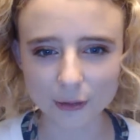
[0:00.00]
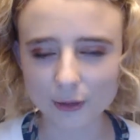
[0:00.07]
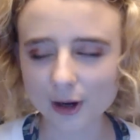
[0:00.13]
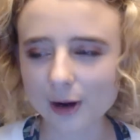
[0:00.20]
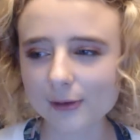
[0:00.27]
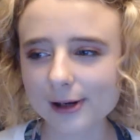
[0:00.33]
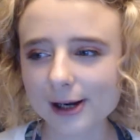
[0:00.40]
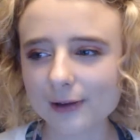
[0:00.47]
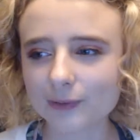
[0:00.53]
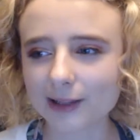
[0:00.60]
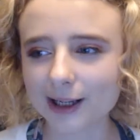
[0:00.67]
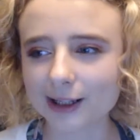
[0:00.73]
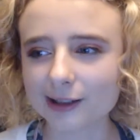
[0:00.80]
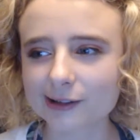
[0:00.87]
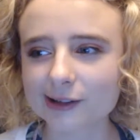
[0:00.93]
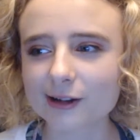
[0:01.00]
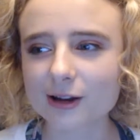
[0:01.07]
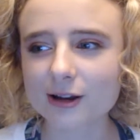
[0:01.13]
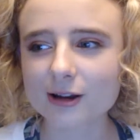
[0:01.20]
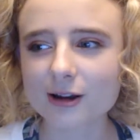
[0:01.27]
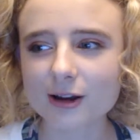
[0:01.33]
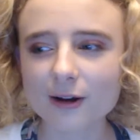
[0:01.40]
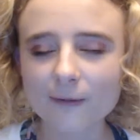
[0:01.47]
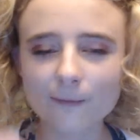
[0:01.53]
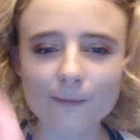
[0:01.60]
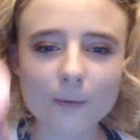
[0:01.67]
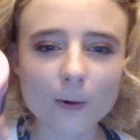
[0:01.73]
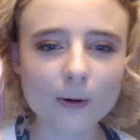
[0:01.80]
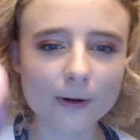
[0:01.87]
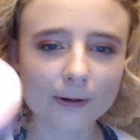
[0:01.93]
So now I have like
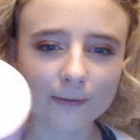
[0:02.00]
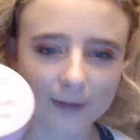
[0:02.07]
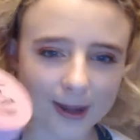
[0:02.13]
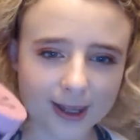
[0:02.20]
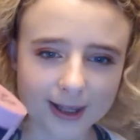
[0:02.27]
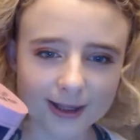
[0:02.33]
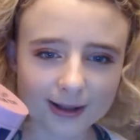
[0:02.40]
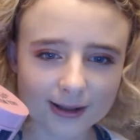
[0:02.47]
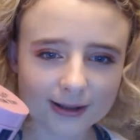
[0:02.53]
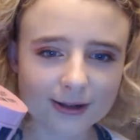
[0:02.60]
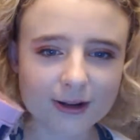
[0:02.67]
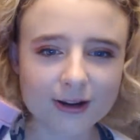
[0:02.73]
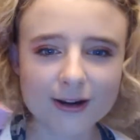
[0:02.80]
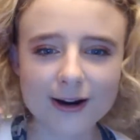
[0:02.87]
four of these.